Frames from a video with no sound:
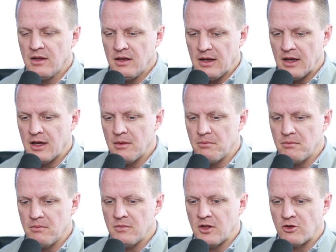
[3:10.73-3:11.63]

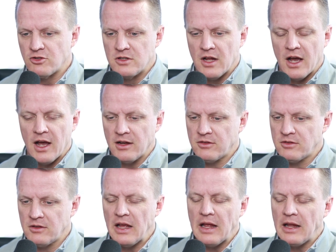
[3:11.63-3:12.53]
There's not,
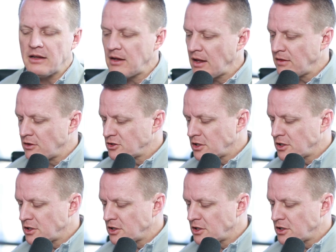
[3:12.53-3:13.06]
and there's